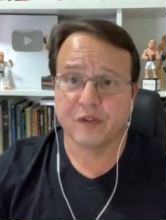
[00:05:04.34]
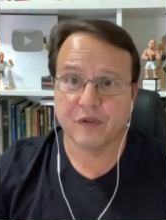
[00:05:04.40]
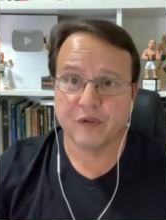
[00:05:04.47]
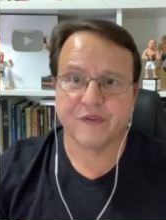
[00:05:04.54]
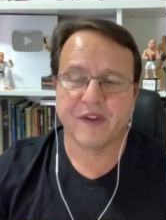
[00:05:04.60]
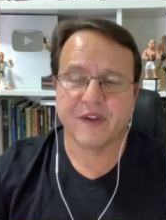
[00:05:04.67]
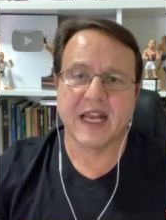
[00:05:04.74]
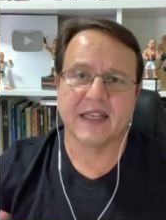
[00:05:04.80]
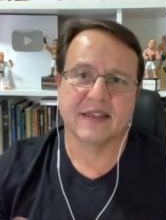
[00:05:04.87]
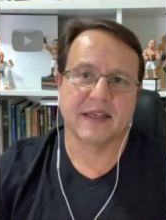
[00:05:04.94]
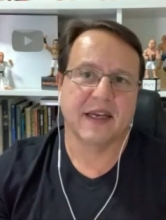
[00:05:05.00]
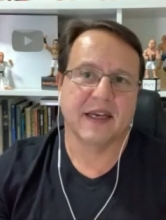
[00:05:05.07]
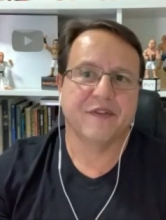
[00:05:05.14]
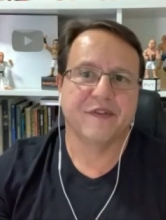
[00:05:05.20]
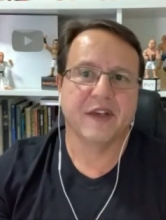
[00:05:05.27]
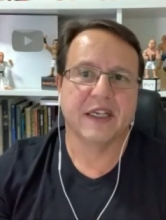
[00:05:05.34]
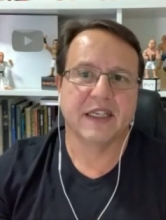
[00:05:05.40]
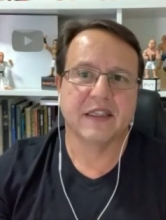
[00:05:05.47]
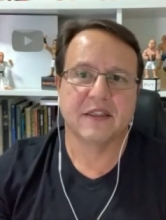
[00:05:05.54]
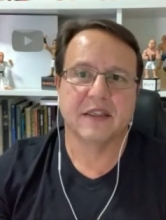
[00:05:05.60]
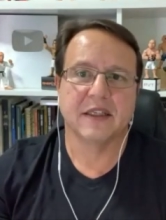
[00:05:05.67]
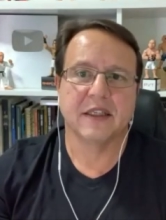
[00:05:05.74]
fans? I think
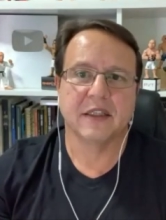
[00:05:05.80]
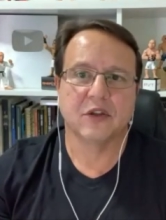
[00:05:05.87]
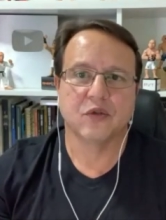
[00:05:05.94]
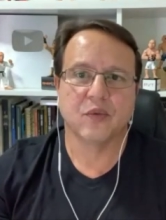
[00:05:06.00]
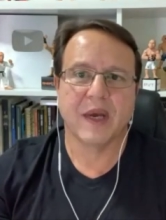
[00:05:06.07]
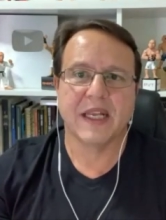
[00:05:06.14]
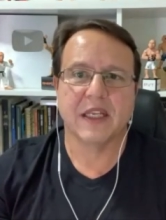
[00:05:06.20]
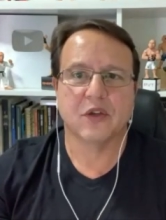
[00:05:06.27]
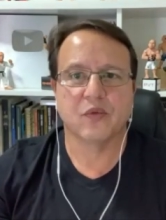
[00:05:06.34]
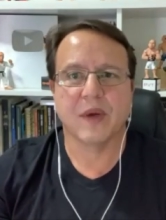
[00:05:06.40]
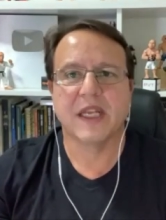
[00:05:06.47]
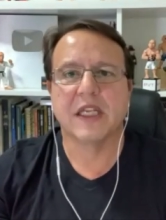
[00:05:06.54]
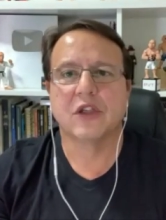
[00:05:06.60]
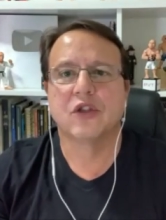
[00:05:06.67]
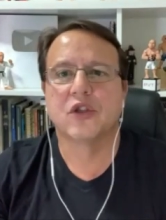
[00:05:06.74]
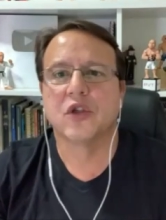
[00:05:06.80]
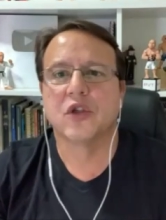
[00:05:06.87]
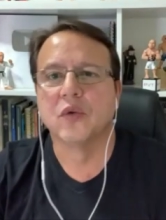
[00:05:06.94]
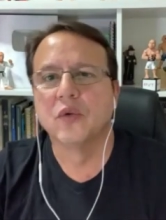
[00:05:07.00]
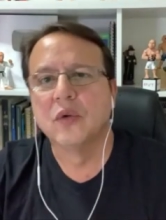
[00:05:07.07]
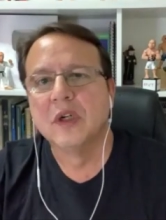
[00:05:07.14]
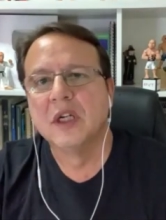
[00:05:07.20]
it's in
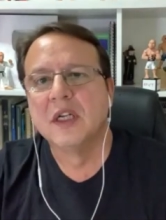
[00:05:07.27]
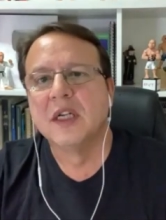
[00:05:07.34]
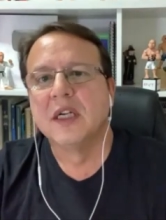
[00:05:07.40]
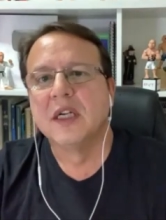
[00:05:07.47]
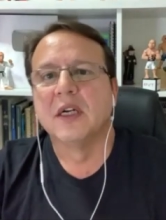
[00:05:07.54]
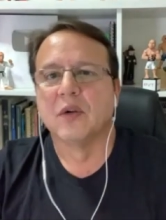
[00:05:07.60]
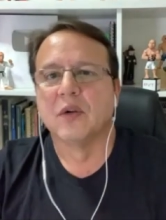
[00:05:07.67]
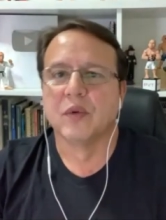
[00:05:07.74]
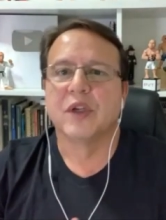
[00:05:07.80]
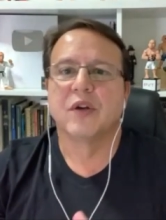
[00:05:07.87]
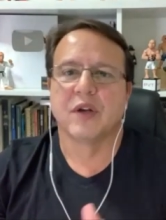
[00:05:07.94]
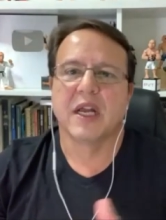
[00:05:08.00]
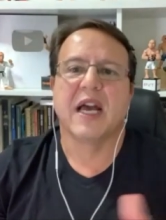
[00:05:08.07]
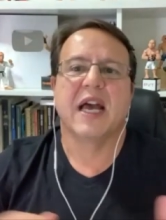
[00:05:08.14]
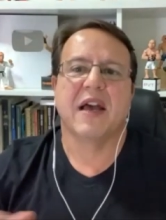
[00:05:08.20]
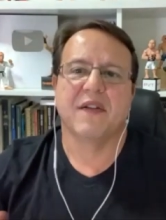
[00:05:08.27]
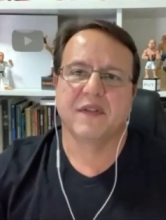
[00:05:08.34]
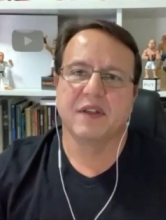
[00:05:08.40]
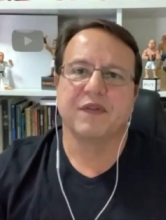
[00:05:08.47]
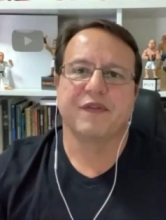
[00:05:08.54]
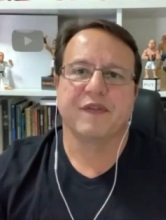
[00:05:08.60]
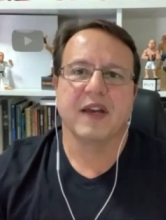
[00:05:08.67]
2022 we're gonna have
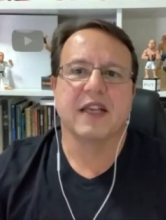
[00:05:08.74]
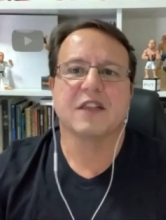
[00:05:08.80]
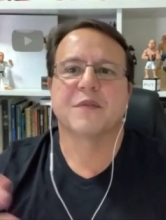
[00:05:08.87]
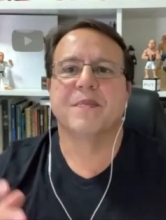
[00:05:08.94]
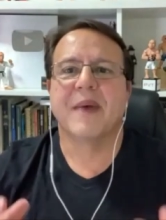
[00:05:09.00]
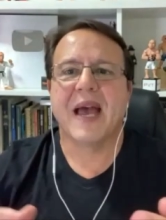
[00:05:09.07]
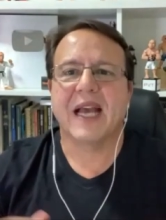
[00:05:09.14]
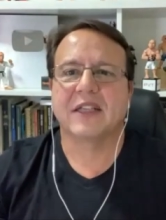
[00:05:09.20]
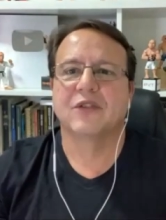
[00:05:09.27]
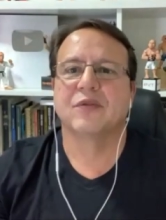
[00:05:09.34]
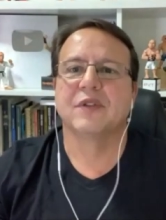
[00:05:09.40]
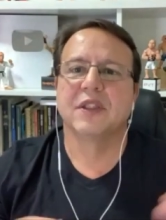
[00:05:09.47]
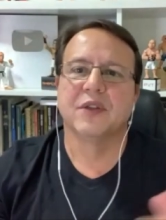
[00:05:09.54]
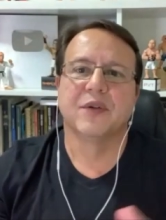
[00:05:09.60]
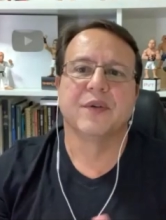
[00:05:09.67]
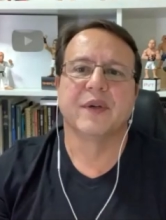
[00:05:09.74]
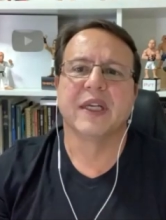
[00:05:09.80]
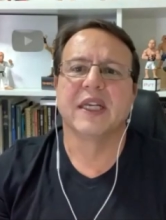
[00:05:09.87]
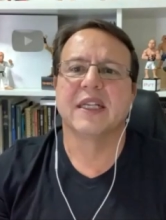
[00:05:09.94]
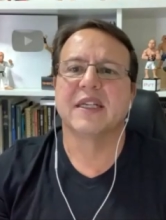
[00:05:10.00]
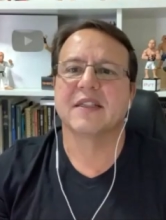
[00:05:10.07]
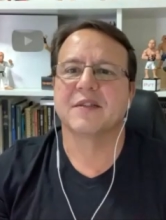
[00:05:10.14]
the fans back to the
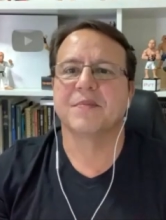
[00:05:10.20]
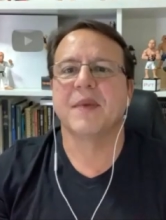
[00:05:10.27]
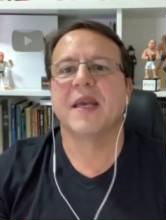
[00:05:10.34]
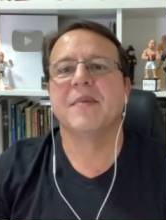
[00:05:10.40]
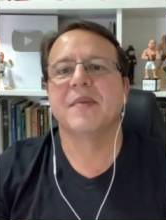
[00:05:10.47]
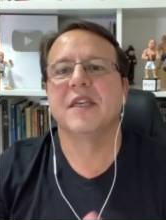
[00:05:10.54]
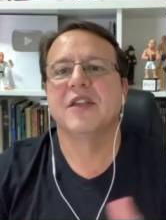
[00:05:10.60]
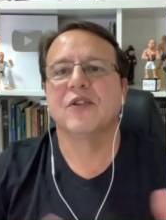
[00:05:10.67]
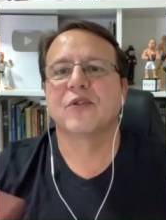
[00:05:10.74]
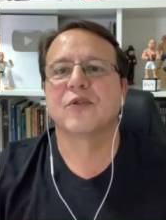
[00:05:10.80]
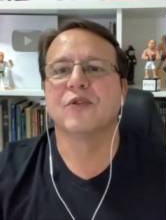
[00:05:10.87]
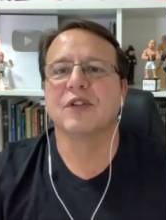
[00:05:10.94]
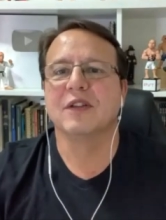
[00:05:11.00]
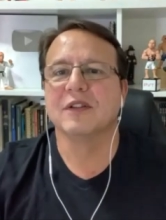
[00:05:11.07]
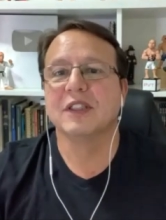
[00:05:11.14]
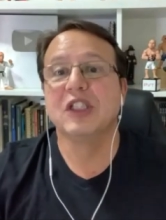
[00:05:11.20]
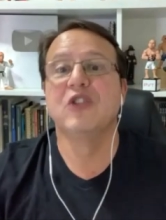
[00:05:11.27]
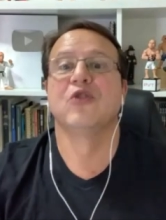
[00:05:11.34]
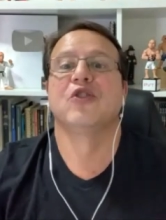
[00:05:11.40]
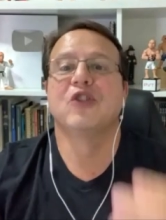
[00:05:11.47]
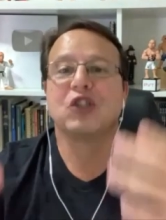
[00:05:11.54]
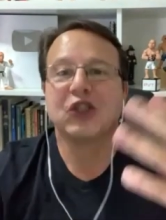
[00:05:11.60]
arenas. Maybe you could you
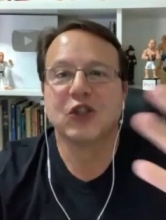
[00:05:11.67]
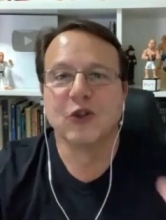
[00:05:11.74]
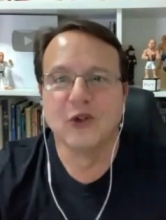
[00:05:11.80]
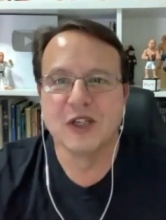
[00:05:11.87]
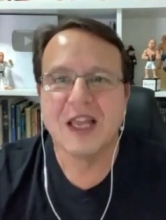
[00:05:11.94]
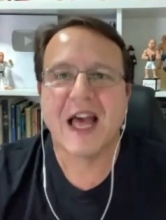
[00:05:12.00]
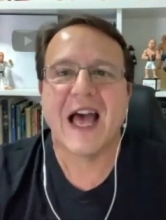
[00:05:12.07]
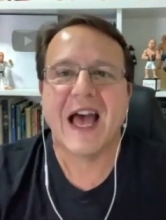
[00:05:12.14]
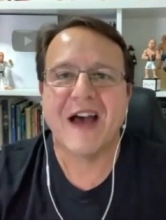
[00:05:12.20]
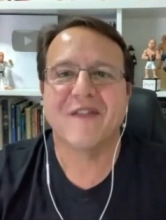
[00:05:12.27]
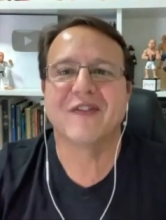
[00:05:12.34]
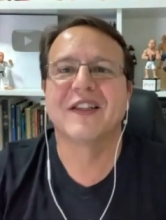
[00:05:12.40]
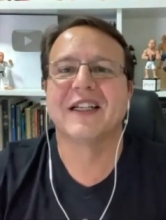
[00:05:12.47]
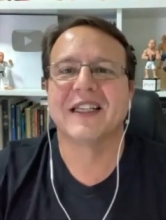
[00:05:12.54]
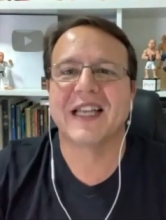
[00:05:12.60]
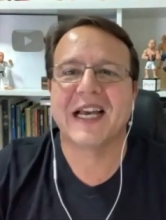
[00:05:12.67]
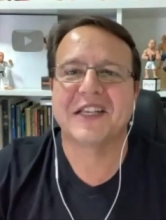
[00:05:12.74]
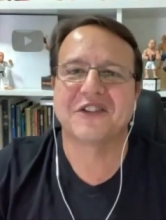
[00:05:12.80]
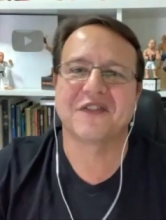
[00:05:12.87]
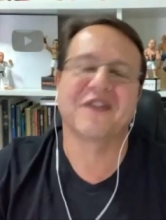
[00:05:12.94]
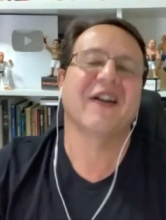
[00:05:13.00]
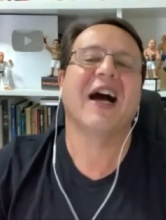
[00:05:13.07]
should have the
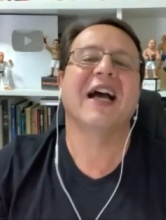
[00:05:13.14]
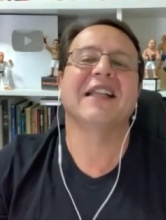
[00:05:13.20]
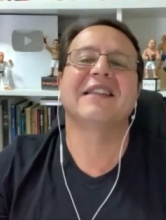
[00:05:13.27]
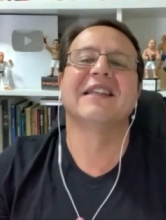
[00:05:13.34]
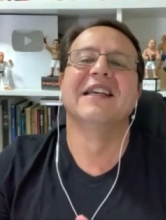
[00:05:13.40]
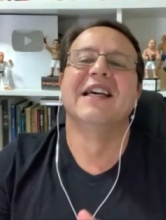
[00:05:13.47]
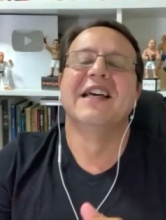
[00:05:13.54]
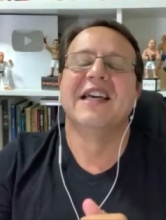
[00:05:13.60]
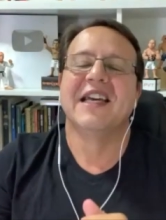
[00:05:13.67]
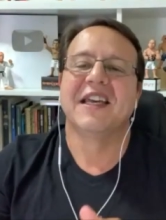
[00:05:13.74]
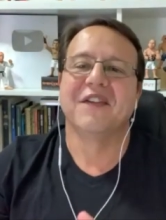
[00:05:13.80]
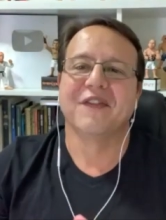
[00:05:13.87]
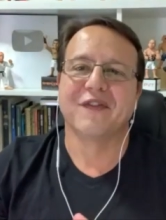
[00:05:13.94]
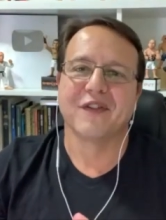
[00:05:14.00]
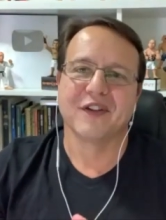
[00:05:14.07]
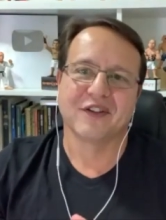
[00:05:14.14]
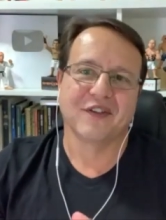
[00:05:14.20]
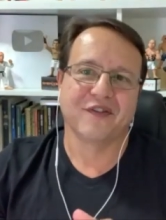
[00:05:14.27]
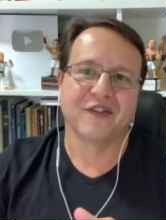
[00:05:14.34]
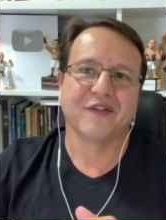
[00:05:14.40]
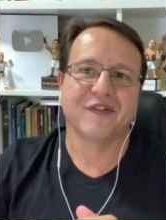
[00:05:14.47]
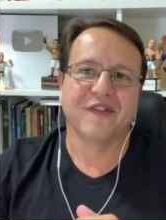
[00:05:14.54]
last fight in front
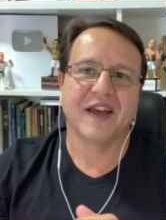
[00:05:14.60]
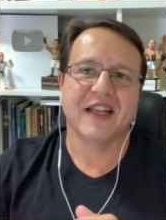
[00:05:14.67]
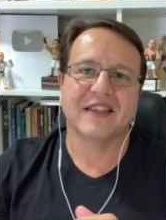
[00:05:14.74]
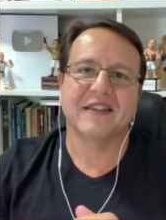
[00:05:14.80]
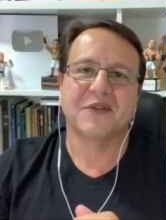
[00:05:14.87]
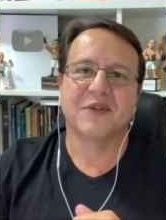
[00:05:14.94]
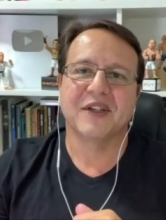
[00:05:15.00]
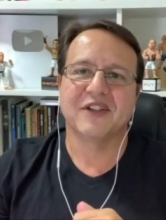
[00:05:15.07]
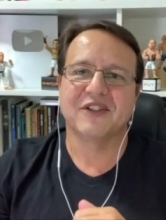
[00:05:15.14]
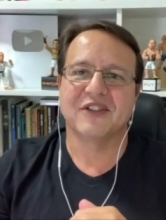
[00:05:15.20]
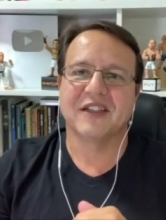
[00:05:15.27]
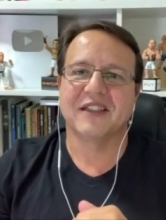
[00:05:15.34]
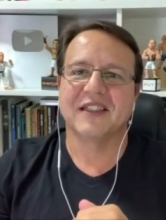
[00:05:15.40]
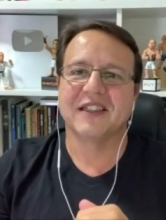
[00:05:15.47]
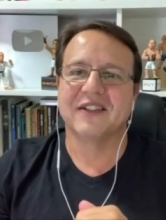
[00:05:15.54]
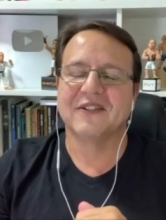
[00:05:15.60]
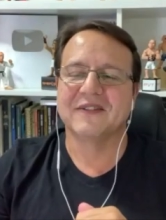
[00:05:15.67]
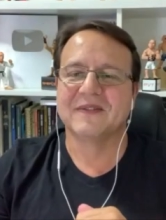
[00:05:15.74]
of your yeah. fans in Rio de Janeiro.